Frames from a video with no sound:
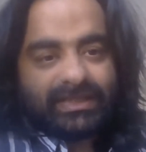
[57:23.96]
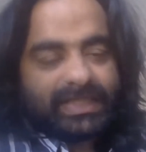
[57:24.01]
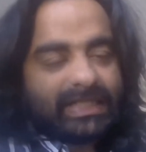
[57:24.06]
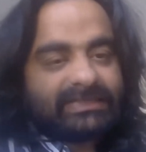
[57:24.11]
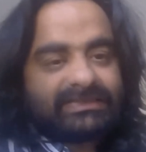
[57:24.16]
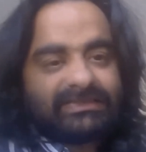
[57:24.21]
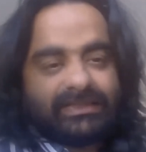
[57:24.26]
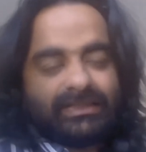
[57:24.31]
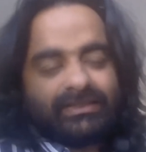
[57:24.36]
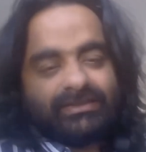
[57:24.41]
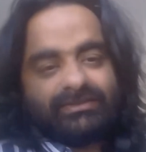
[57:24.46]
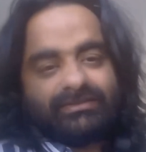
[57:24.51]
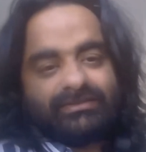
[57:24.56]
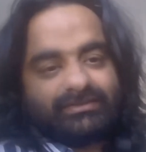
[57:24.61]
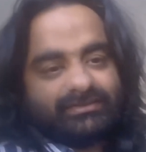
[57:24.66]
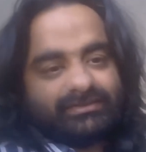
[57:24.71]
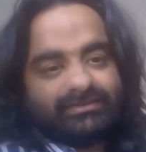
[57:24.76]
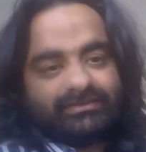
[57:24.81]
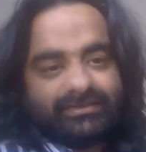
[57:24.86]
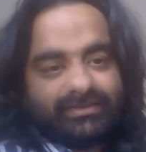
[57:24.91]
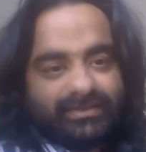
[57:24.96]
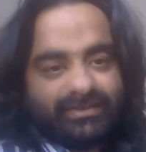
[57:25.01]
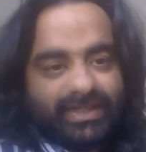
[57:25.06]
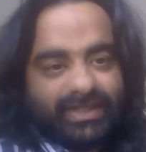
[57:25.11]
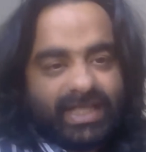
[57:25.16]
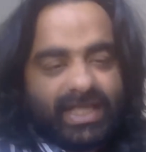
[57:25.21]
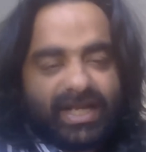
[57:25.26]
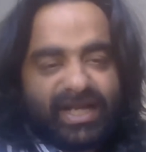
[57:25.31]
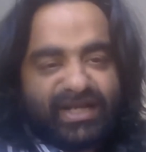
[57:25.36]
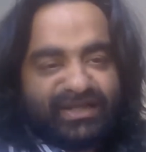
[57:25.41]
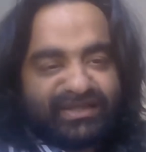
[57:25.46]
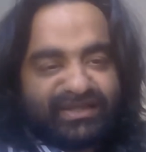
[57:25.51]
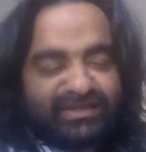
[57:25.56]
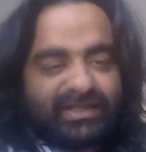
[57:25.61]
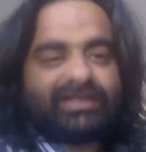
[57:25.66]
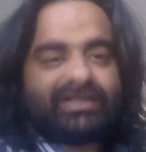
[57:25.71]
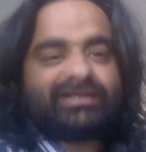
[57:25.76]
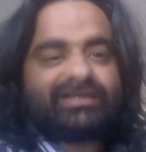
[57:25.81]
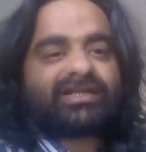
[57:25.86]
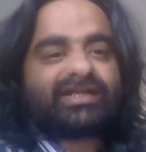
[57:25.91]
That's it. There ends
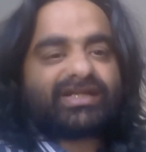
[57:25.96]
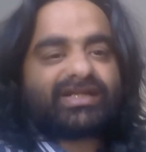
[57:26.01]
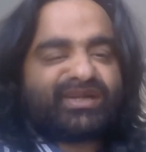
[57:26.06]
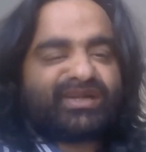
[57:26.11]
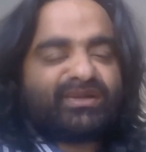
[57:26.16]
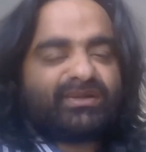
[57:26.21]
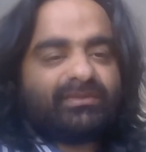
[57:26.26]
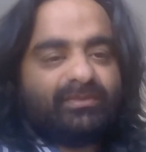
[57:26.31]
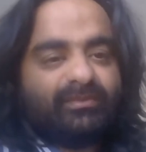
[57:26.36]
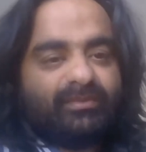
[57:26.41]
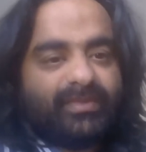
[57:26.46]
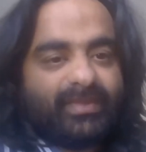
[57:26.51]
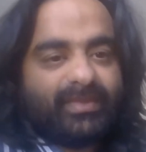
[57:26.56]
the discussion.